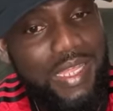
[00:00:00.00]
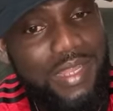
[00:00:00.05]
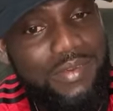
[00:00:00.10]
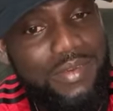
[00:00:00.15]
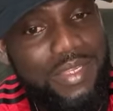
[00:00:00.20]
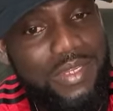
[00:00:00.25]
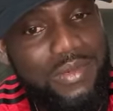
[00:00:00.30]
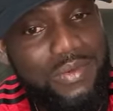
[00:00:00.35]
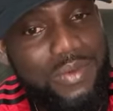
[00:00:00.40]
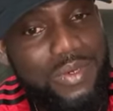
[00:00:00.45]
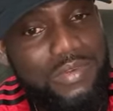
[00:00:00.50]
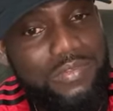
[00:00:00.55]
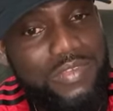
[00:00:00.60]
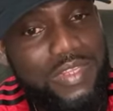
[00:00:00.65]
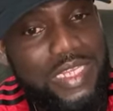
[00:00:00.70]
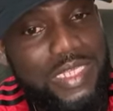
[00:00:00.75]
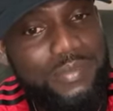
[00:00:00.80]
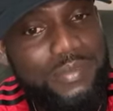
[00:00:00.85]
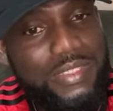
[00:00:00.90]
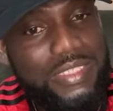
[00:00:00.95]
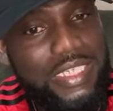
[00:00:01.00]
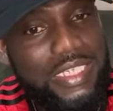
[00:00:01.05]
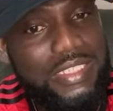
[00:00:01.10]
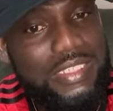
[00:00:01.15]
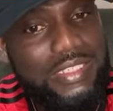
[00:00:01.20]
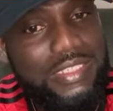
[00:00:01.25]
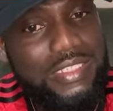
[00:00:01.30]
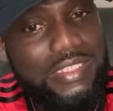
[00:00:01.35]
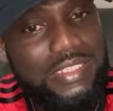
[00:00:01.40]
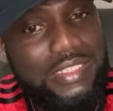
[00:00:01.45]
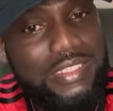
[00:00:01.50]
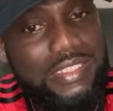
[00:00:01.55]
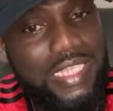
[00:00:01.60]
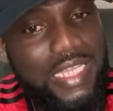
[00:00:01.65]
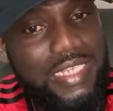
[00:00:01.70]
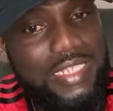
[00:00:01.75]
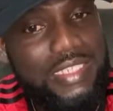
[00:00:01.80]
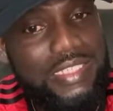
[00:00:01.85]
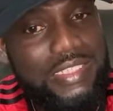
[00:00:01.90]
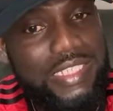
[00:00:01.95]
Nicole Phillips, yes,
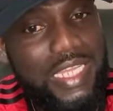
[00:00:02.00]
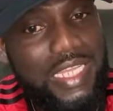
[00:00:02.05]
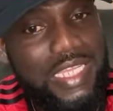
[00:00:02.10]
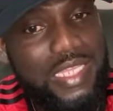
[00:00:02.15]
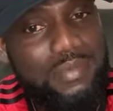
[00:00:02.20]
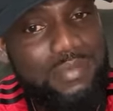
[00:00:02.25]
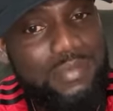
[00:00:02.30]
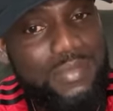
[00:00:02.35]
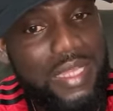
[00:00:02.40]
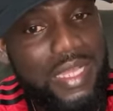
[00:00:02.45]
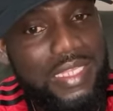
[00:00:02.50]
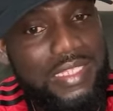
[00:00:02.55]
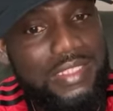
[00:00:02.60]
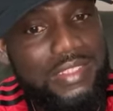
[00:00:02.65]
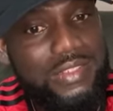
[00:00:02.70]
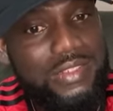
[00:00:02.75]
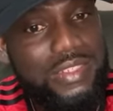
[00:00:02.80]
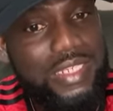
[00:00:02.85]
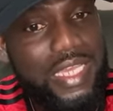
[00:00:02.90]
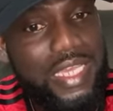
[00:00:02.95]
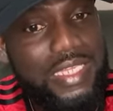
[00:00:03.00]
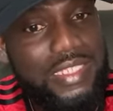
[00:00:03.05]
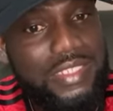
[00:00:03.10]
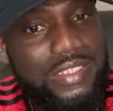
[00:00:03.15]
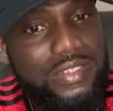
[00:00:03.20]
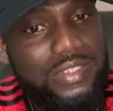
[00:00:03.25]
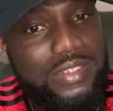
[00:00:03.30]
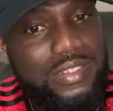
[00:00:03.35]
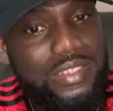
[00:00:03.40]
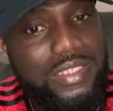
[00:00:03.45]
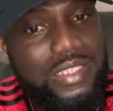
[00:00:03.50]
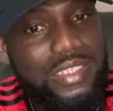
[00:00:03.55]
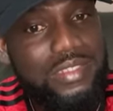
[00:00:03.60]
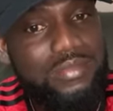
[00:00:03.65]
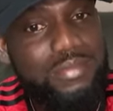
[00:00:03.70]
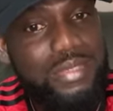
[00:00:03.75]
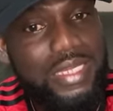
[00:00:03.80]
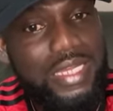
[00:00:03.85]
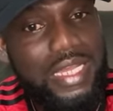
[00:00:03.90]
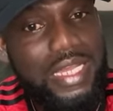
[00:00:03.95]
Tanisha him at tonight, you know,
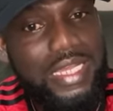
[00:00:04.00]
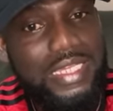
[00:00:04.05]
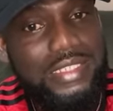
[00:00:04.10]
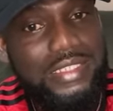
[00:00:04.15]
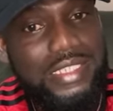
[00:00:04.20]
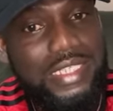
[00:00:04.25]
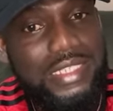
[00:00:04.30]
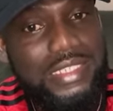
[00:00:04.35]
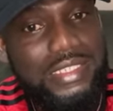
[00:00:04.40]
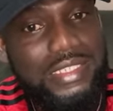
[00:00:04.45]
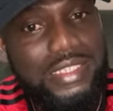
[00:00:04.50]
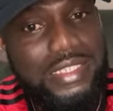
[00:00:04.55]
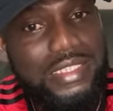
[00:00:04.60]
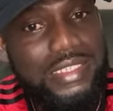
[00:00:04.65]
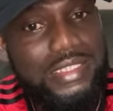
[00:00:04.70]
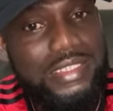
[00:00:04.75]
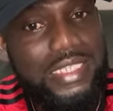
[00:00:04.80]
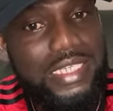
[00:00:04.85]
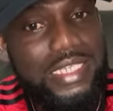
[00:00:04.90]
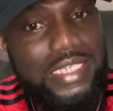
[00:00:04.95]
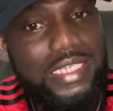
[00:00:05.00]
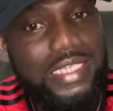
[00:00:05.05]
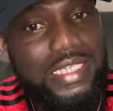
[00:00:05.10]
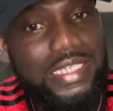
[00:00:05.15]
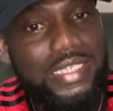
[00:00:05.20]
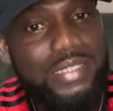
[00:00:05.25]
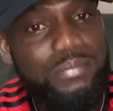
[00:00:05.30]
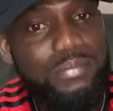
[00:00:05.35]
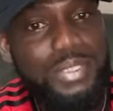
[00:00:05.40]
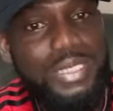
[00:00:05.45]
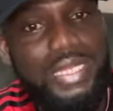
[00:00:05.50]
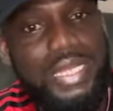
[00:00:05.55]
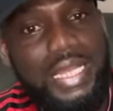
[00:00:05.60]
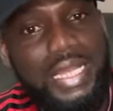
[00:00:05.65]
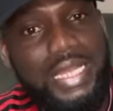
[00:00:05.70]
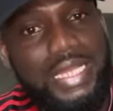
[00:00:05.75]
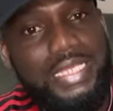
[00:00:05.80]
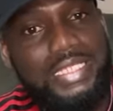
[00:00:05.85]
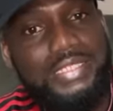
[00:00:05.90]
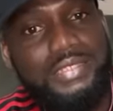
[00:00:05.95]
because then things say,
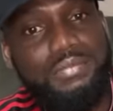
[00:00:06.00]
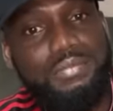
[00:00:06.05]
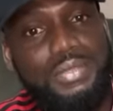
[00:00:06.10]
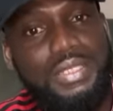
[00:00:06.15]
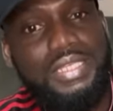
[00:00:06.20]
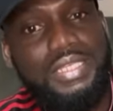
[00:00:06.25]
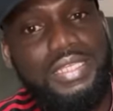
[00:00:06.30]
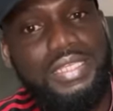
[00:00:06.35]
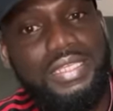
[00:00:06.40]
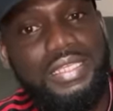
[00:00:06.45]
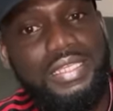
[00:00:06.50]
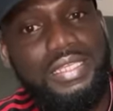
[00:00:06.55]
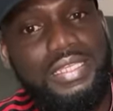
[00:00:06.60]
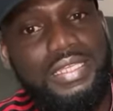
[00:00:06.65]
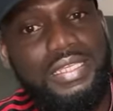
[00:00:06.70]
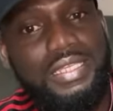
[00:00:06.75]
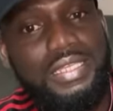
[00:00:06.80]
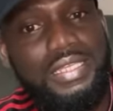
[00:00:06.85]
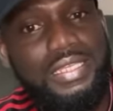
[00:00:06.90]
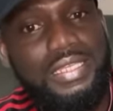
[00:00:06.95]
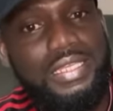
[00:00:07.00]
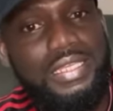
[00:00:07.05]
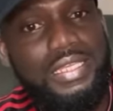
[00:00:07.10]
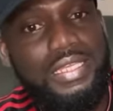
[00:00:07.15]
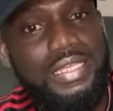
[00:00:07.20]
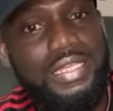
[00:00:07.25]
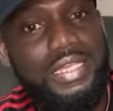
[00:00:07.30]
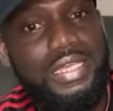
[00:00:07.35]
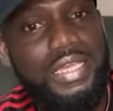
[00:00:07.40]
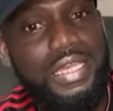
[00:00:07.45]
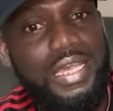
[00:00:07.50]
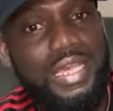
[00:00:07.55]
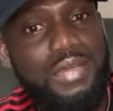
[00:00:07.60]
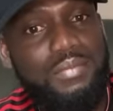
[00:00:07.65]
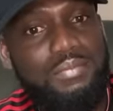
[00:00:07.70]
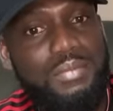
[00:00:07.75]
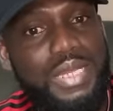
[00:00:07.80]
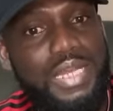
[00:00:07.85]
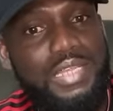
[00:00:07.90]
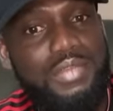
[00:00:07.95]
because me, a
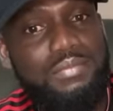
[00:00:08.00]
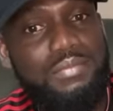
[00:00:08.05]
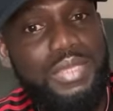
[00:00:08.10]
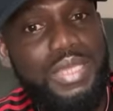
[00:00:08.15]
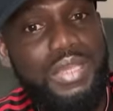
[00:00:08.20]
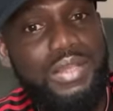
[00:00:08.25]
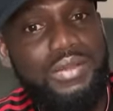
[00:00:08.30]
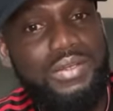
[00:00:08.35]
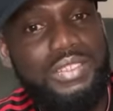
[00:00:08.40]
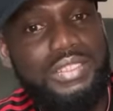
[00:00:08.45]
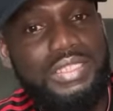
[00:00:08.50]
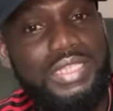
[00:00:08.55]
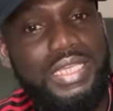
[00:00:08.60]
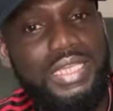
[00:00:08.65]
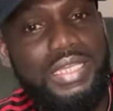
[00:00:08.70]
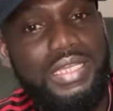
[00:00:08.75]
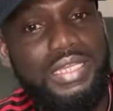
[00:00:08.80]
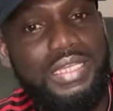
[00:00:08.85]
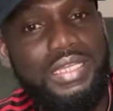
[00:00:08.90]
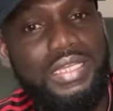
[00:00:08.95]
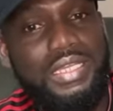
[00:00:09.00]
man, me I go take